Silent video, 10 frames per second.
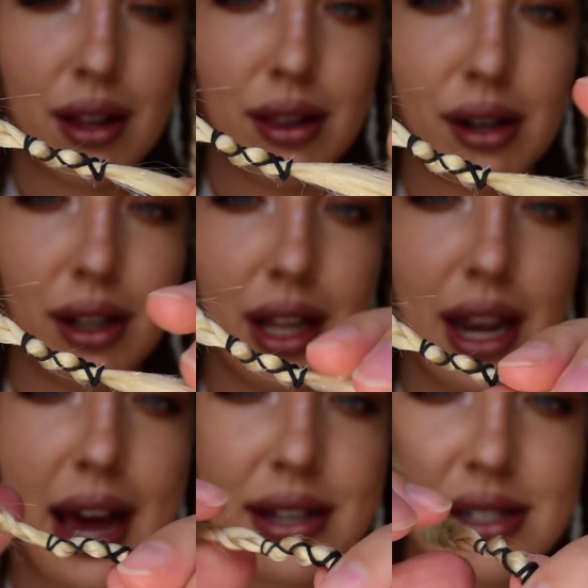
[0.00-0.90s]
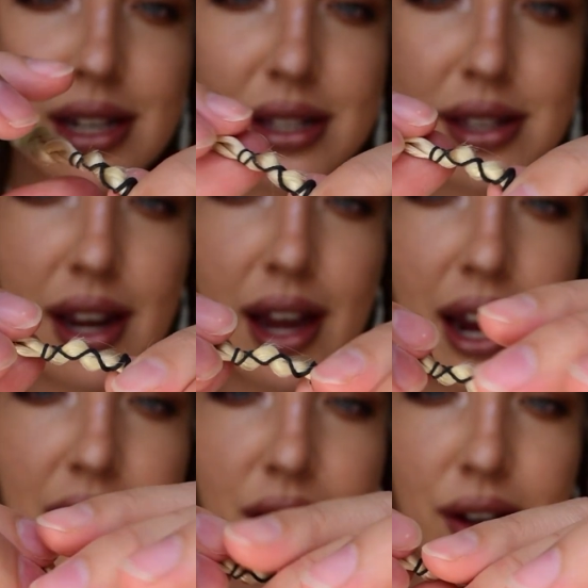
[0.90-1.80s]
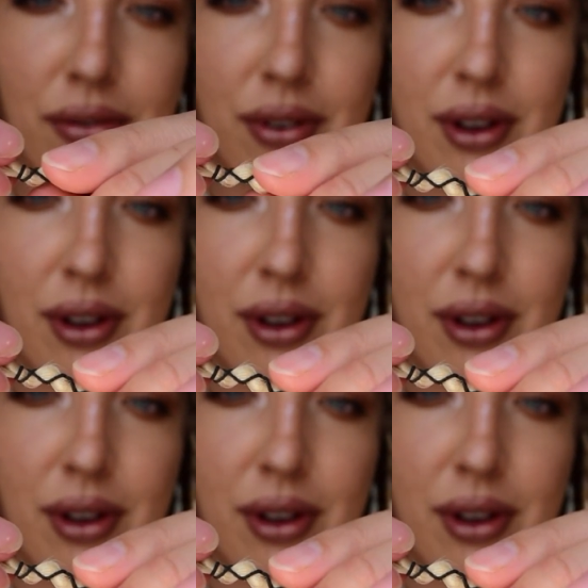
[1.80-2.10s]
little elastics that I kind of